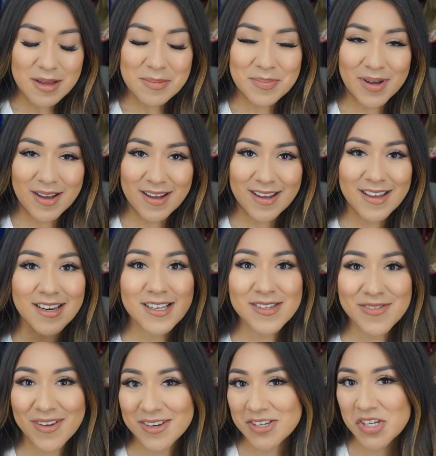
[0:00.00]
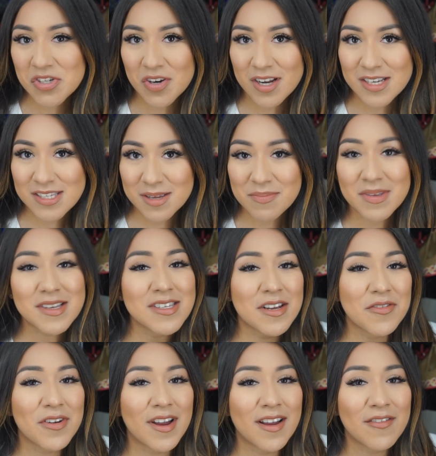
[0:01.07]
But it is fun to try something
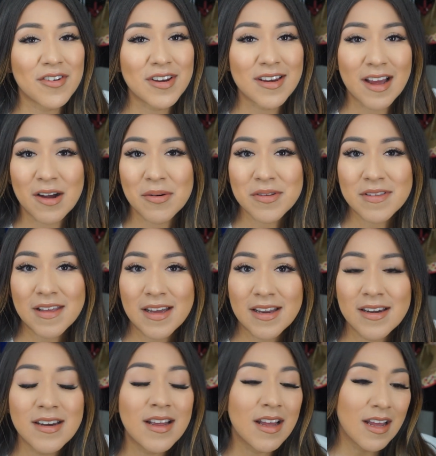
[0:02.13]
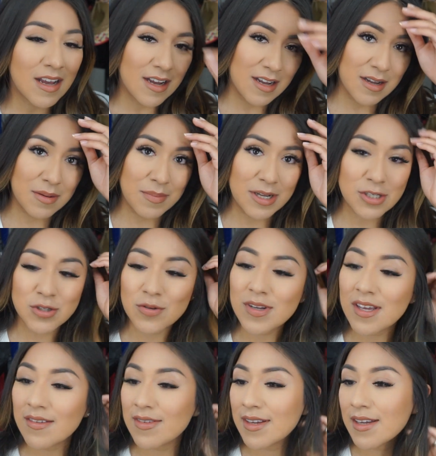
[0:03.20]
different every now and then. I do
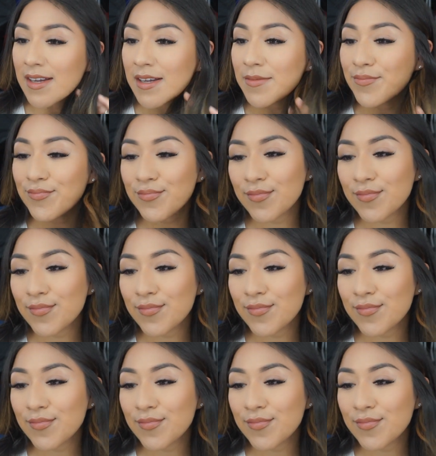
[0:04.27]
give it